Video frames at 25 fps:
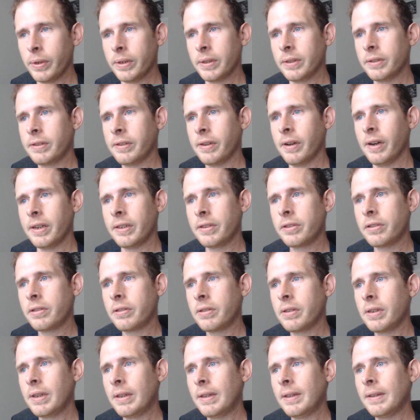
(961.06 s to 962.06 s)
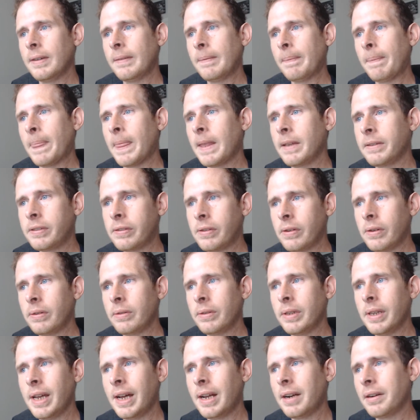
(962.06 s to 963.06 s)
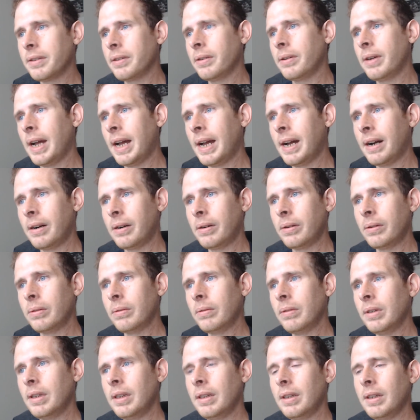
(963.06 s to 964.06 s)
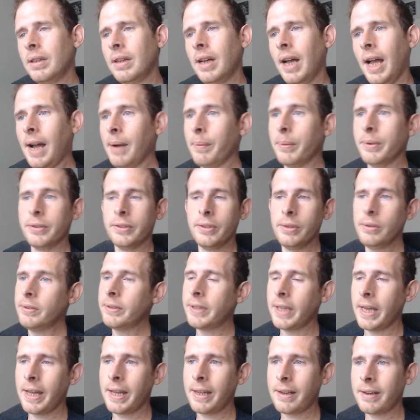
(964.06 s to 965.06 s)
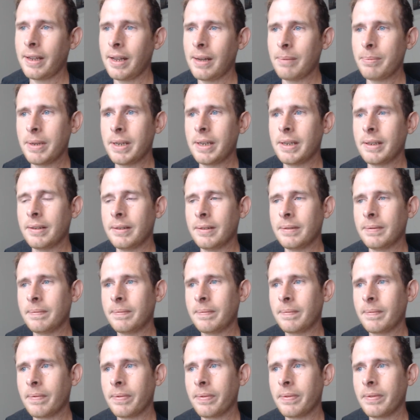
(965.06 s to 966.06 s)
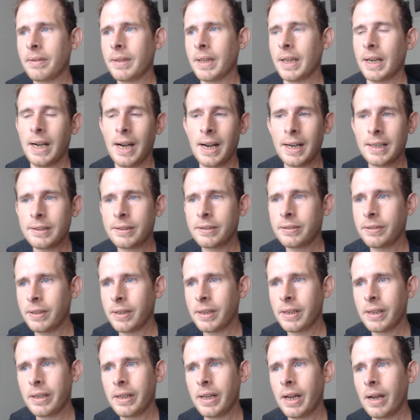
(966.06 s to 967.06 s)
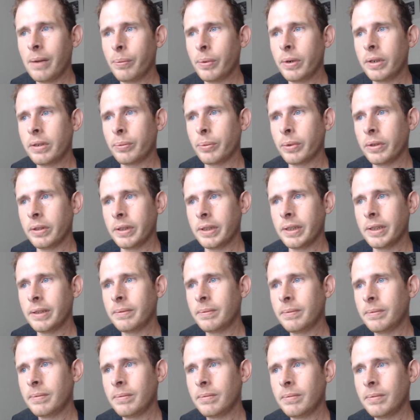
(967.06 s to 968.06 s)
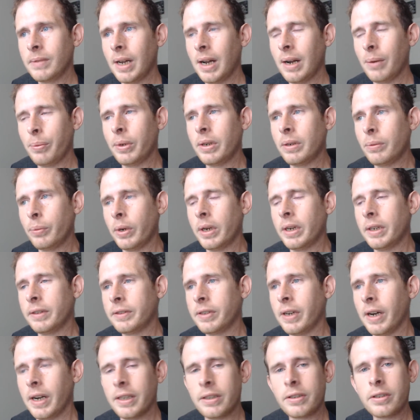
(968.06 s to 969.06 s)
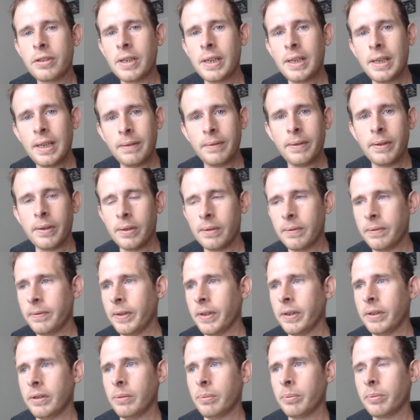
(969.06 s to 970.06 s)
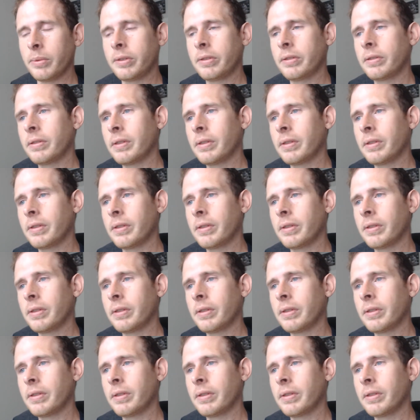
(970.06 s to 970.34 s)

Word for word: touch. So yeah, I don't know how I would do that. I mean, and honestly, I wouldn't really, I wouldn't want to touch any of their films